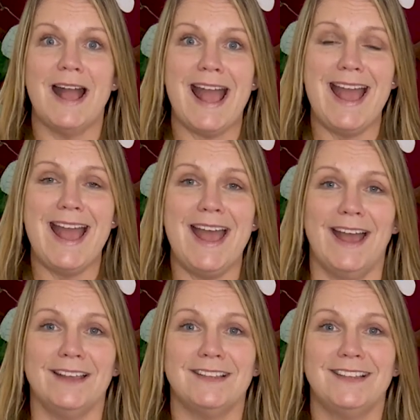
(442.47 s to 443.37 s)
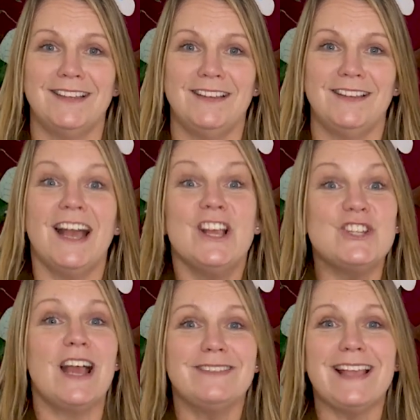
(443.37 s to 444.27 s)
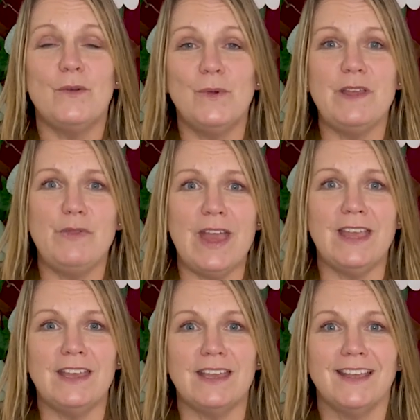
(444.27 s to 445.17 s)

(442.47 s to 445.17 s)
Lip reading: air? Shout out what you think.